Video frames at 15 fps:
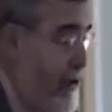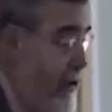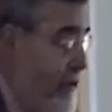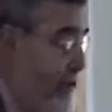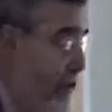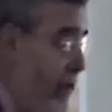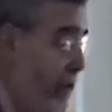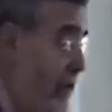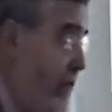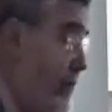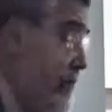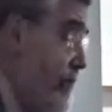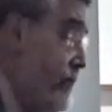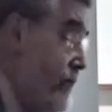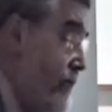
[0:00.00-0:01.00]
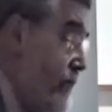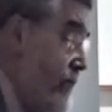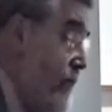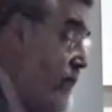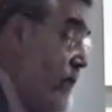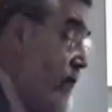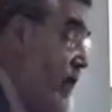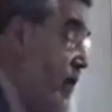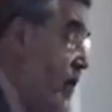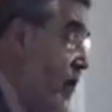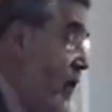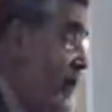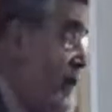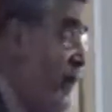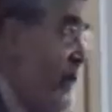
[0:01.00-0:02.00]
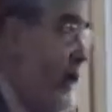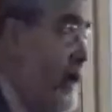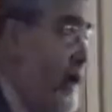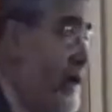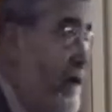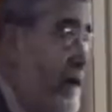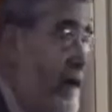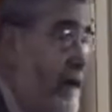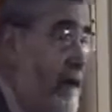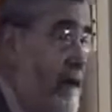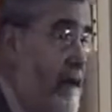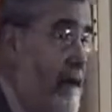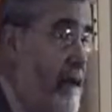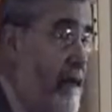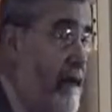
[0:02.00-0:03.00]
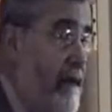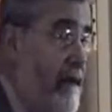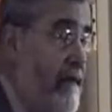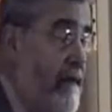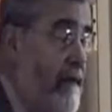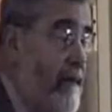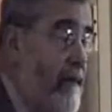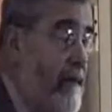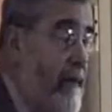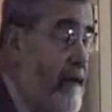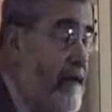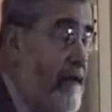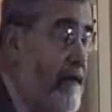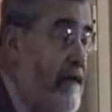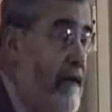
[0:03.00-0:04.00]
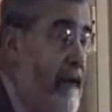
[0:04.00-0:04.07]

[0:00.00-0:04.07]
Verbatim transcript: And so that's uh, the, the, the, simple message.